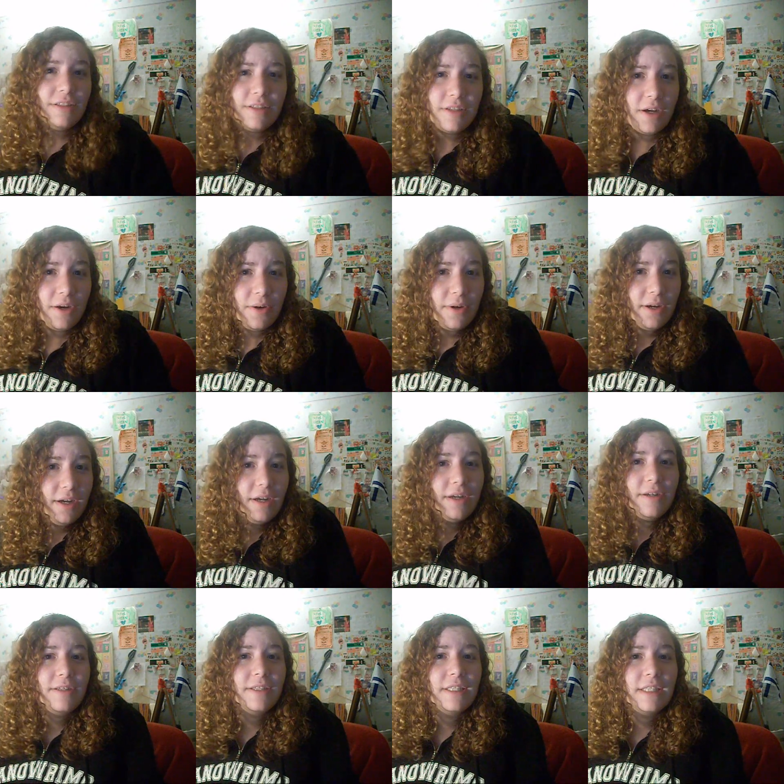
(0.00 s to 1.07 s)
So,
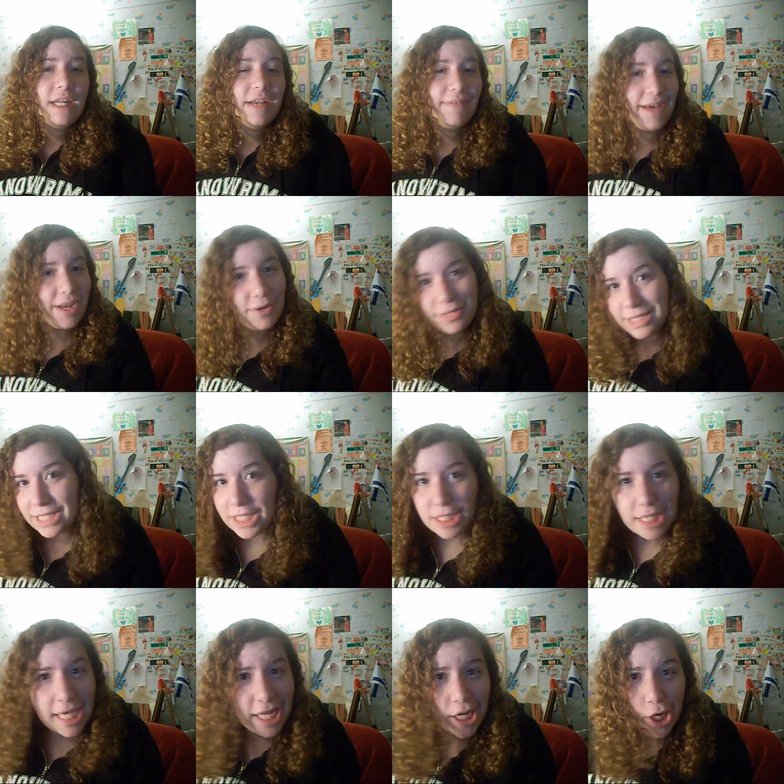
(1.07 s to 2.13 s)
if I don't see
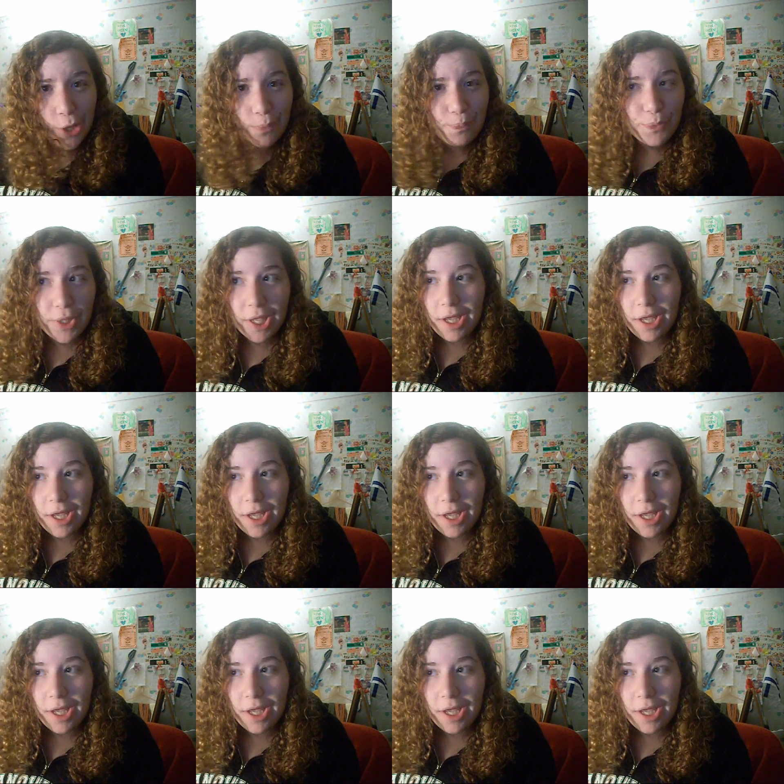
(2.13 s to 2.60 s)
you later,